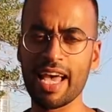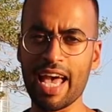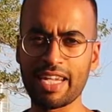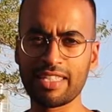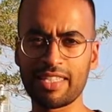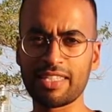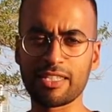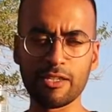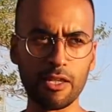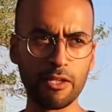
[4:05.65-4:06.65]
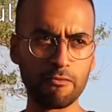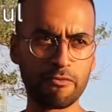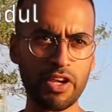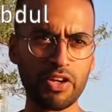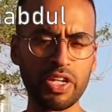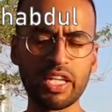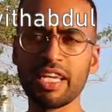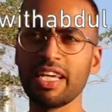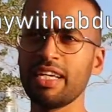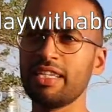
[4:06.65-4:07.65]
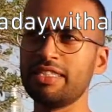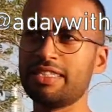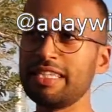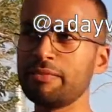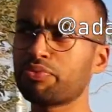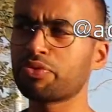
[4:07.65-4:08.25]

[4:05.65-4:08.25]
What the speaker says: And it's this very deep,